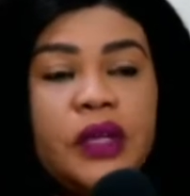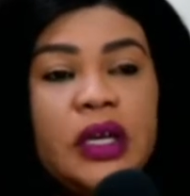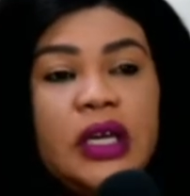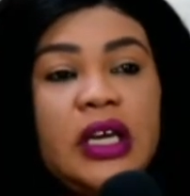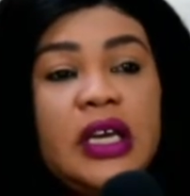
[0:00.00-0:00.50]

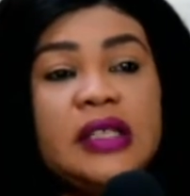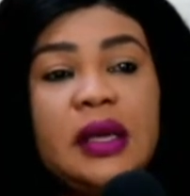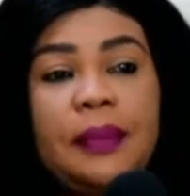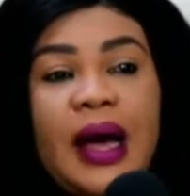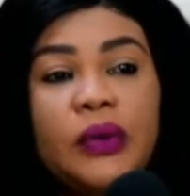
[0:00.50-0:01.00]
He is
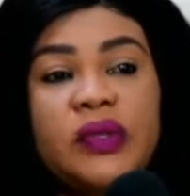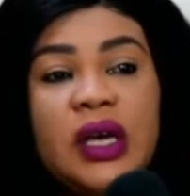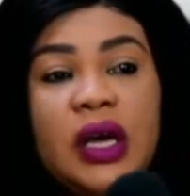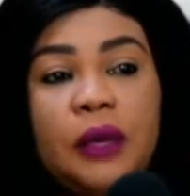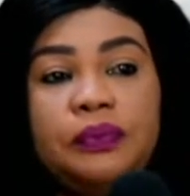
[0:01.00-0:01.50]
about,
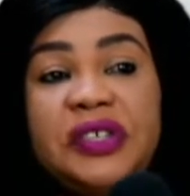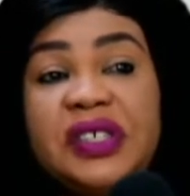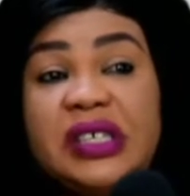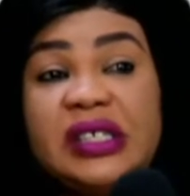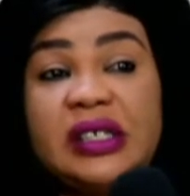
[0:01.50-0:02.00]
is in
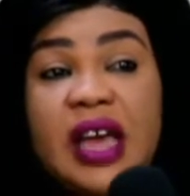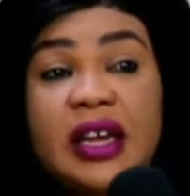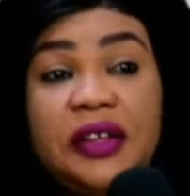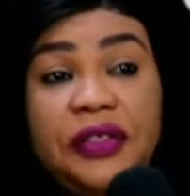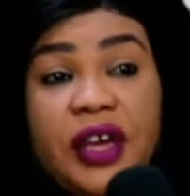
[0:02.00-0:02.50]
his early
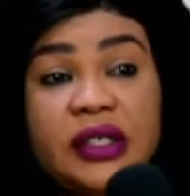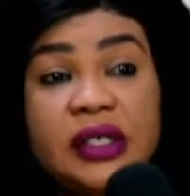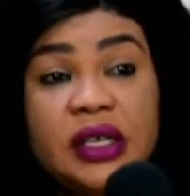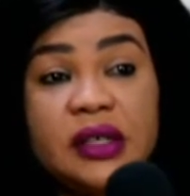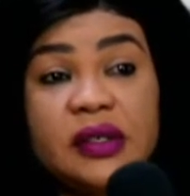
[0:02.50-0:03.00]

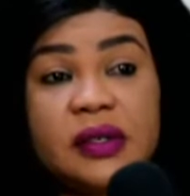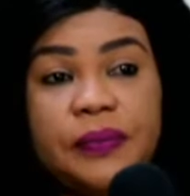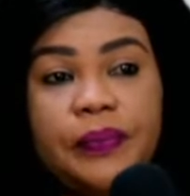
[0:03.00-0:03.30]
30s,